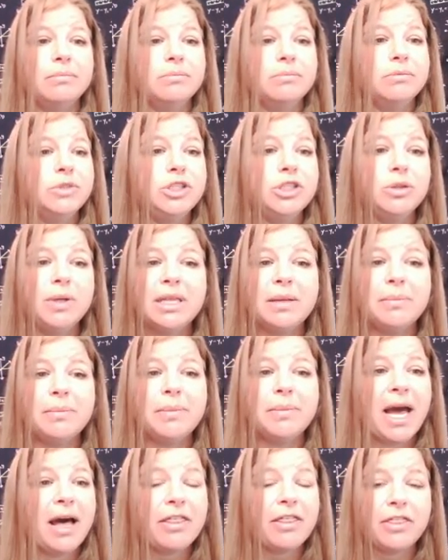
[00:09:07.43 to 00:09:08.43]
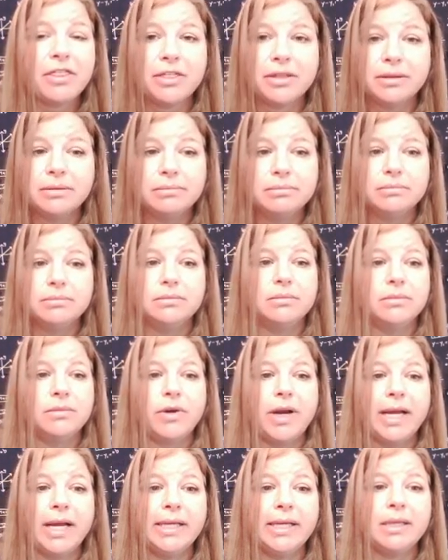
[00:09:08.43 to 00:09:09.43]
doing the math,
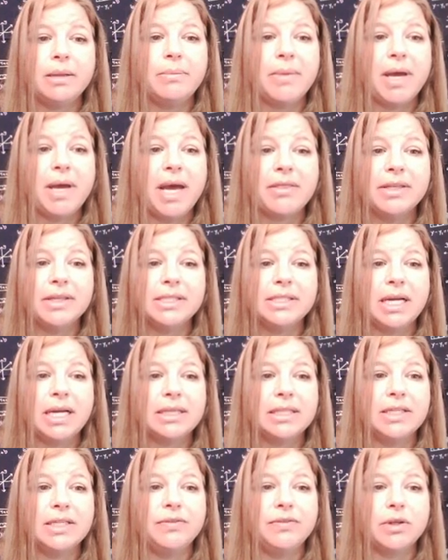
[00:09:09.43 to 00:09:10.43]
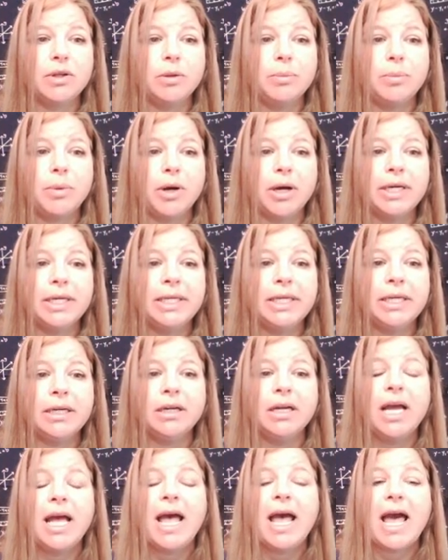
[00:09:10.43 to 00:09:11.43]
right? The math is not the difficult part
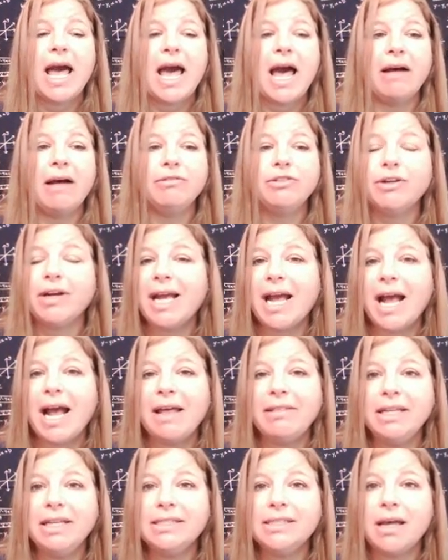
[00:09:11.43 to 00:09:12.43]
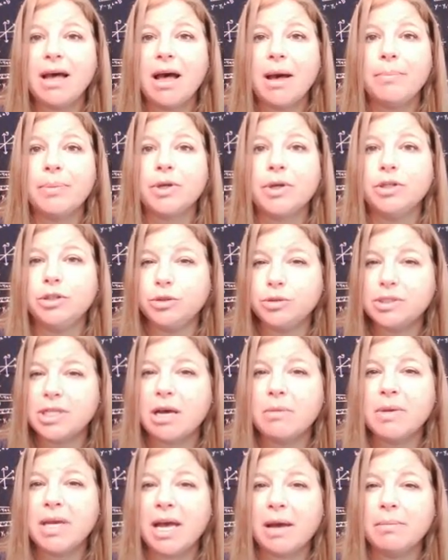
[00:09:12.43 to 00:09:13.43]
here. After I add these up, could you tell
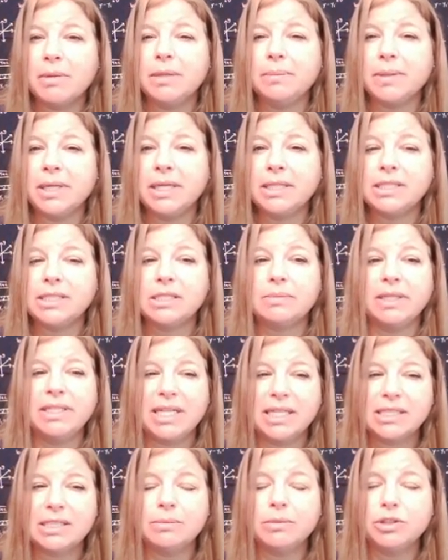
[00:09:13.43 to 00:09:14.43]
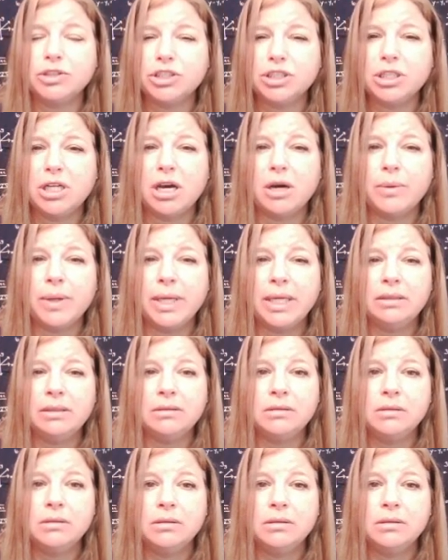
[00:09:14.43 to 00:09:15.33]
me how many places my decimal should go in?